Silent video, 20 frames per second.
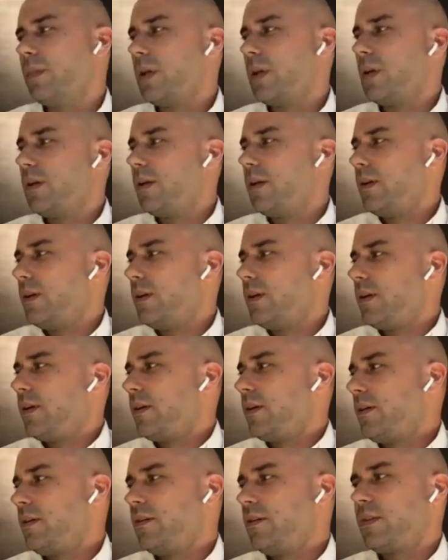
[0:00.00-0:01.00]
Tighter
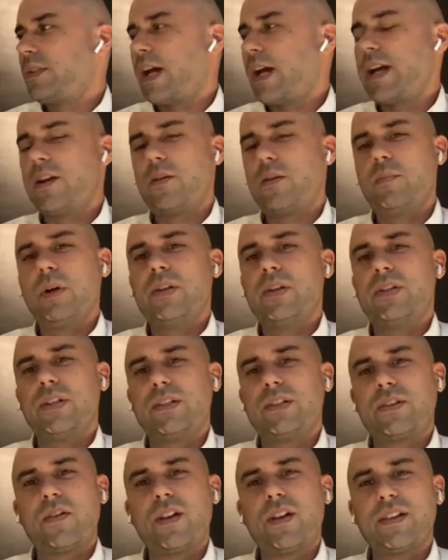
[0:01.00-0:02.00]
budgets aren't
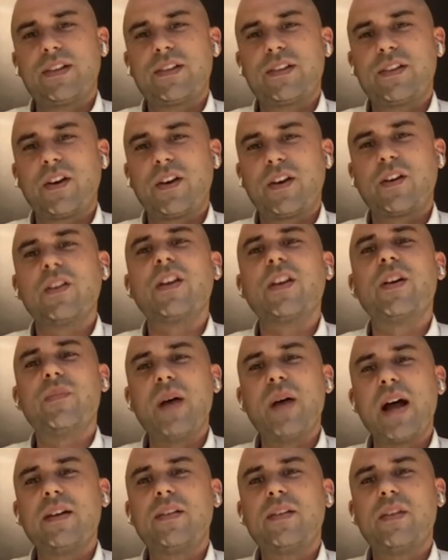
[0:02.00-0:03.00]
necessarily a bad thing.
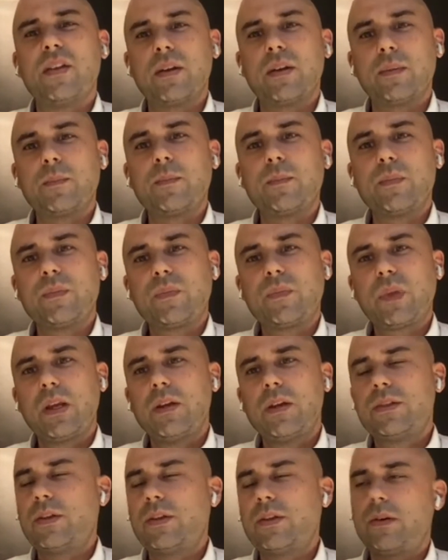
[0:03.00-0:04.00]
So,
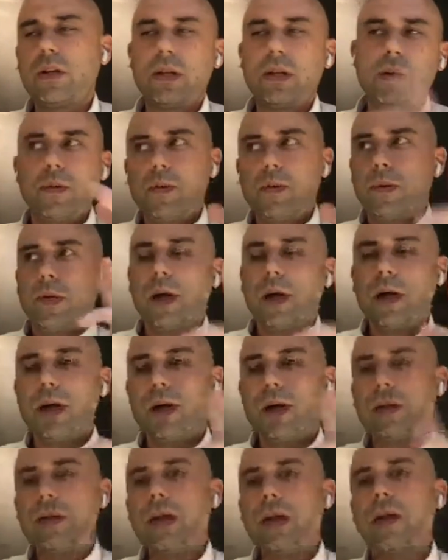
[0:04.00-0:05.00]
it sort
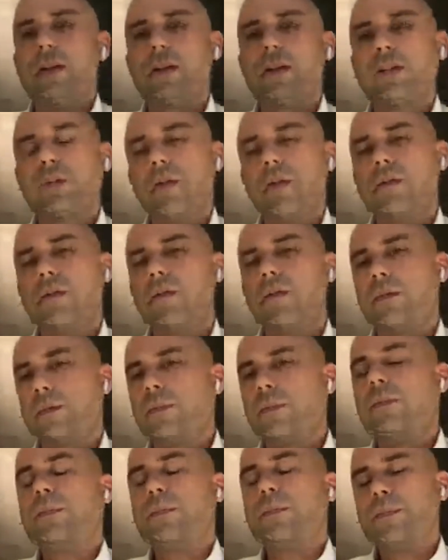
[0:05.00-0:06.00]
of
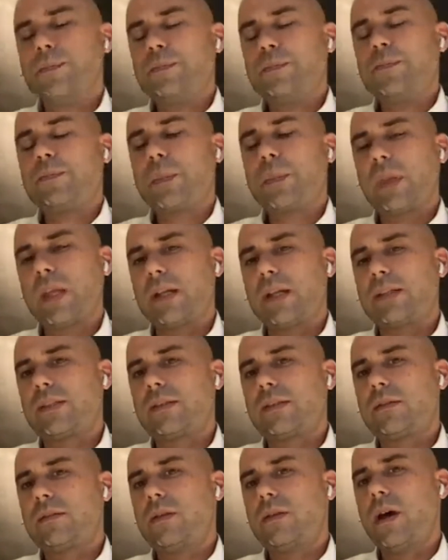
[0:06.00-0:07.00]
gets
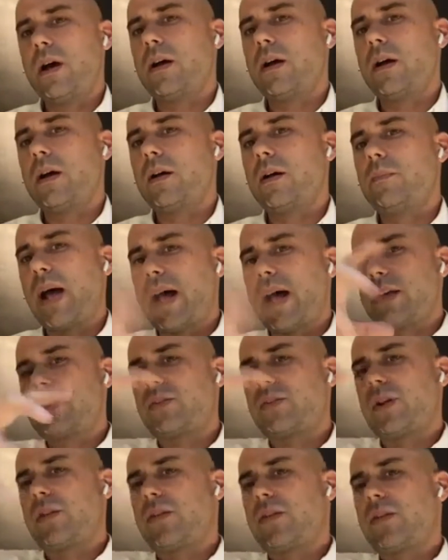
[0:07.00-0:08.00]
passed around the
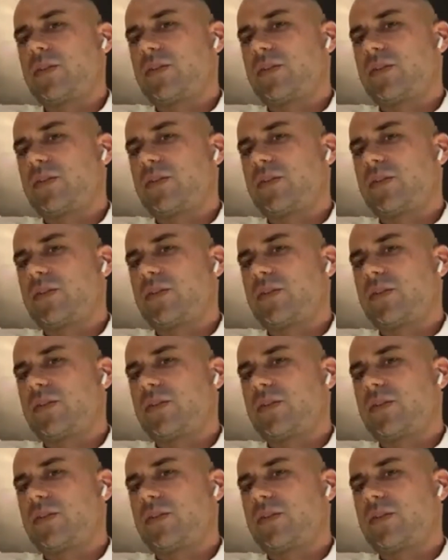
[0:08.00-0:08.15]
studio.